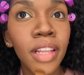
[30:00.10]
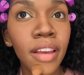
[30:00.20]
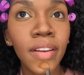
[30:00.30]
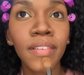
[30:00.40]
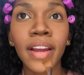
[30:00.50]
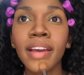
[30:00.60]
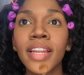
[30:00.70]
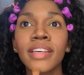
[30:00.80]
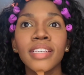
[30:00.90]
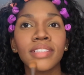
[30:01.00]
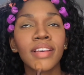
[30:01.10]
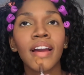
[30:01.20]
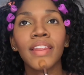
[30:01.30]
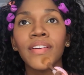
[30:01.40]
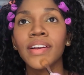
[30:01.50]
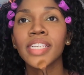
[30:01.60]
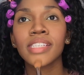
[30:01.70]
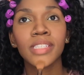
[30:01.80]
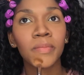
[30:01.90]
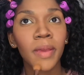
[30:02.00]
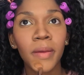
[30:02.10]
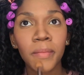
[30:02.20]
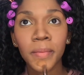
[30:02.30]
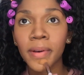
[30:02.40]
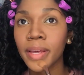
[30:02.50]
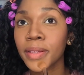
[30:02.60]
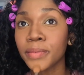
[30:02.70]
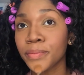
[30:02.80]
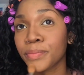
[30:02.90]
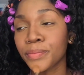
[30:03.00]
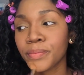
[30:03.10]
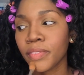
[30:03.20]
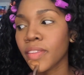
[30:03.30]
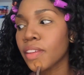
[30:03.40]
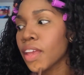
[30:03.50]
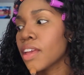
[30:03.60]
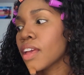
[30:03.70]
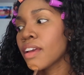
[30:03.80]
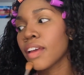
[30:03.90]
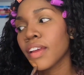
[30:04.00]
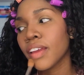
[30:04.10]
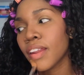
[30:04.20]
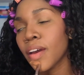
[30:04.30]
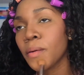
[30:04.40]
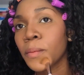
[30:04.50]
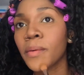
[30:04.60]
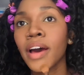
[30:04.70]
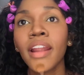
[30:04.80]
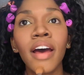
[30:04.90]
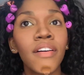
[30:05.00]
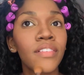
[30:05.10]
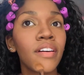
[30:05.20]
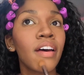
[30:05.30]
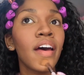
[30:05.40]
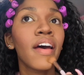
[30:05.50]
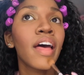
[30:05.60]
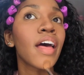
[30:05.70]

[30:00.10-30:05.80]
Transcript: looking red is kind of crazy to me, but you know, whatever.